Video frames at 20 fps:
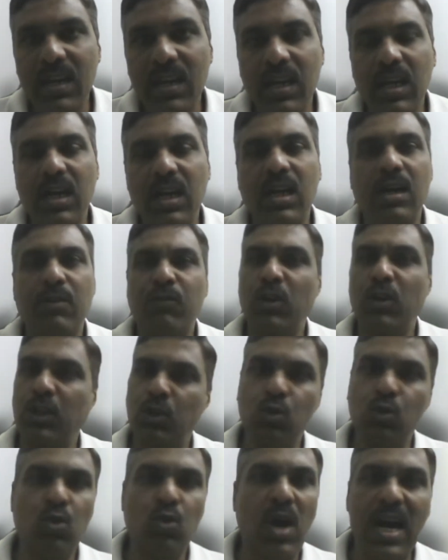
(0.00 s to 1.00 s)
for
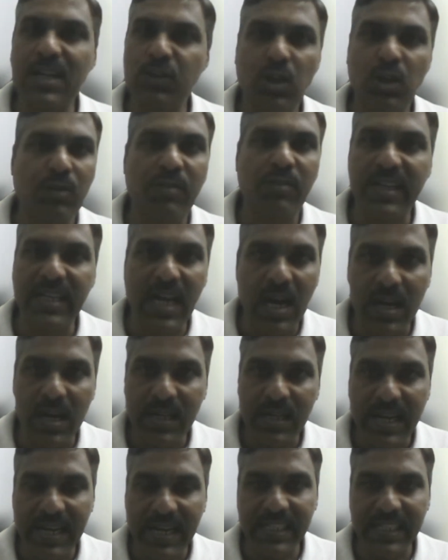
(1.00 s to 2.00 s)
2 hours or 1
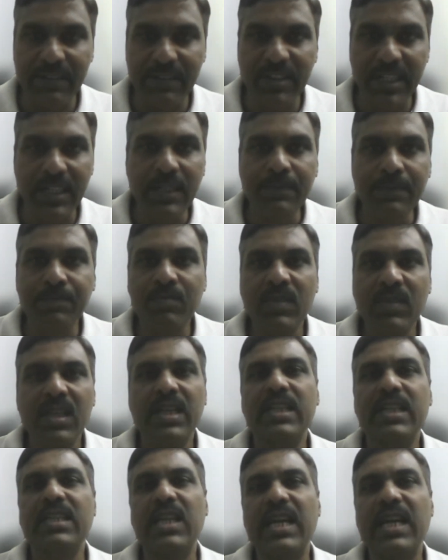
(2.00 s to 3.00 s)
hour activity.
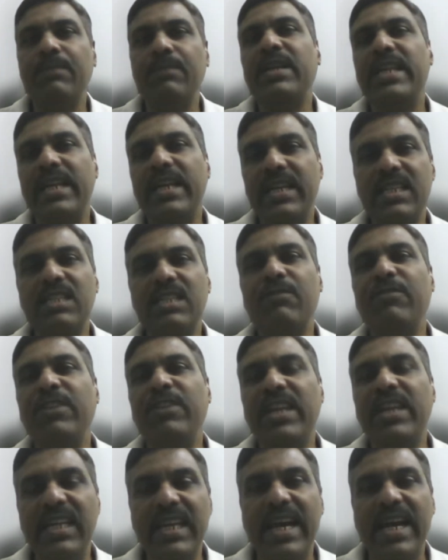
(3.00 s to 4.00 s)
It can be taken as a
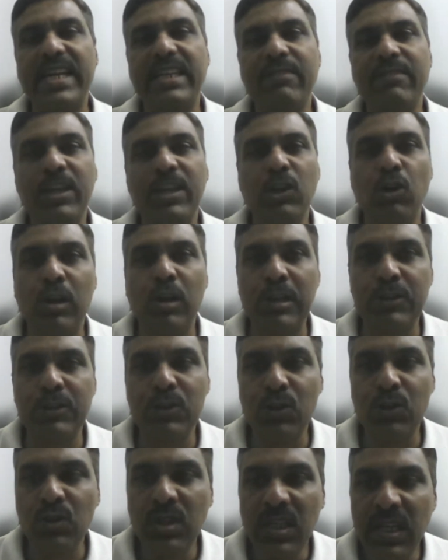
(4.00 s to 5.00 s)
weekly activity
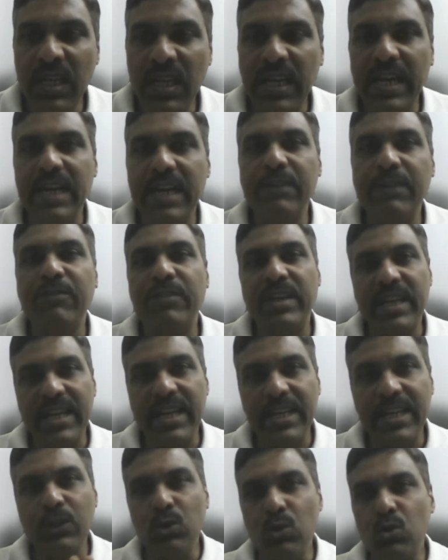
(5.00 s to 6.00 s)
also, and
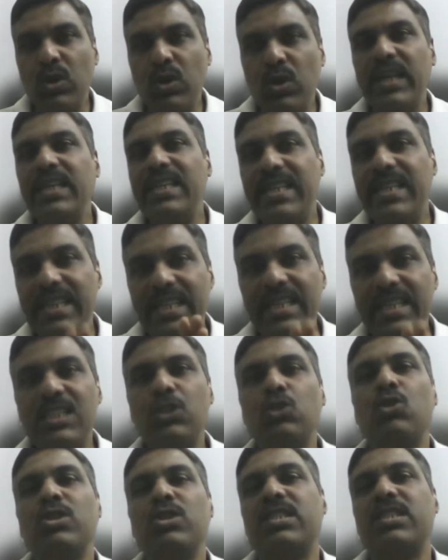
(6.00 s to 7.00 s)
where you can teach
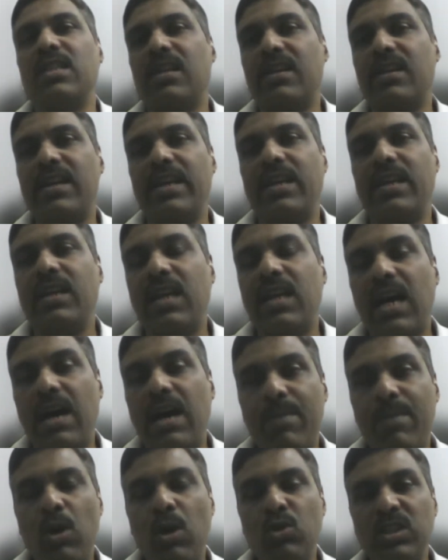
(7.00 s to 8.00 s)
those children
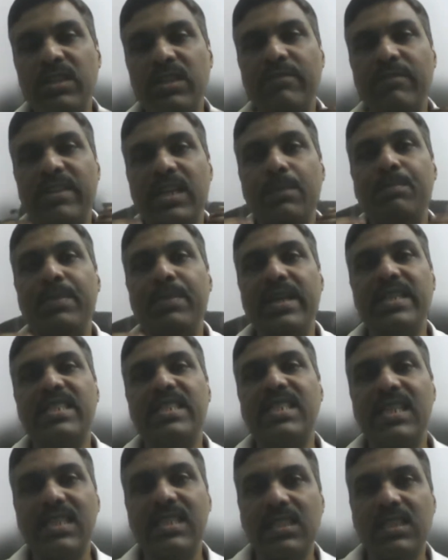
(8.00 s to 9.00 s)
about the very
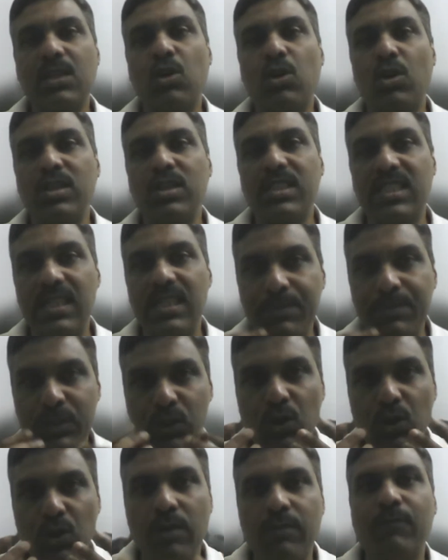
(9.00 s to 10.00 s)
basic
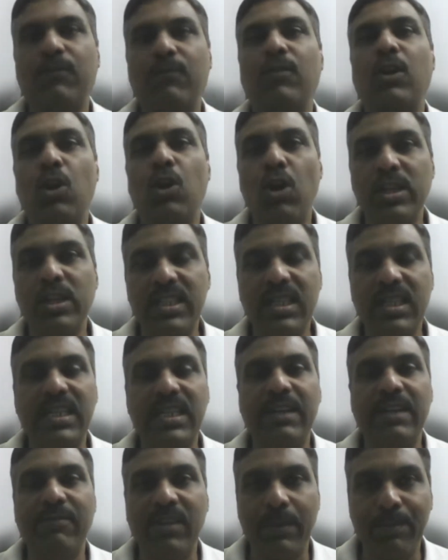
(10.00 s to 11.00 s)
concepts of logic
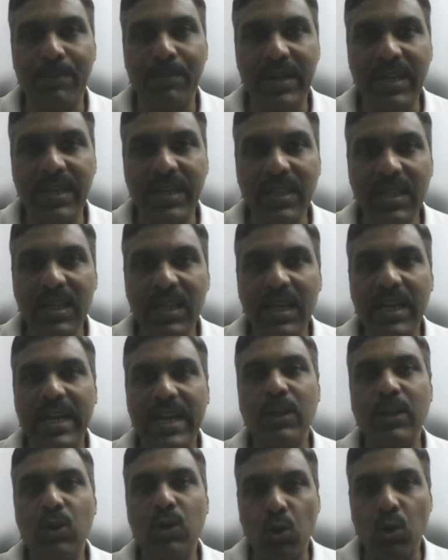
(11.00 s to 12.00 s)
development
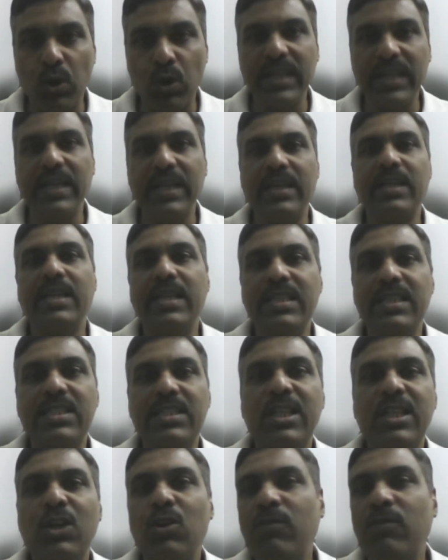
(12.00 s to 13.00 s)
and coding
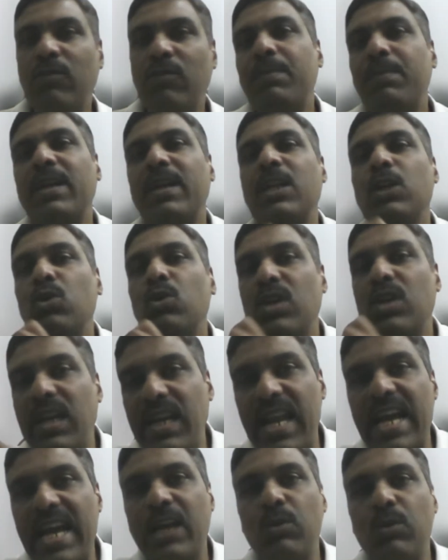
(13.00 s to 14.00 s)
instead of a particular
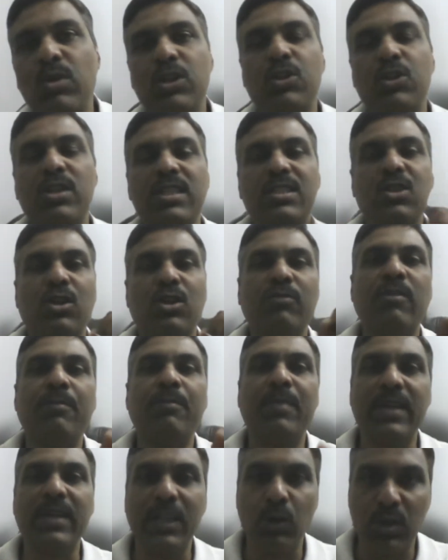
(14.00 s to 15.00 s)
language or instead of a
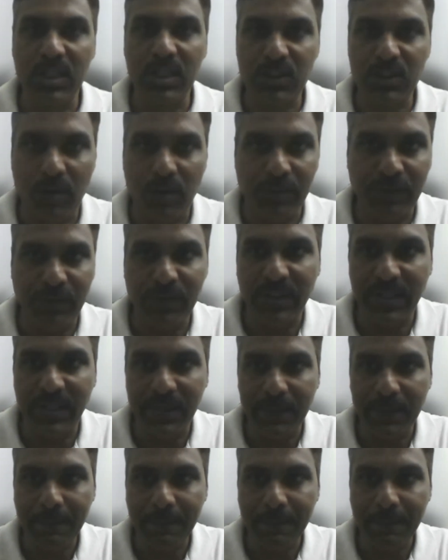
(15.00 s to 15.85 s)
particular software.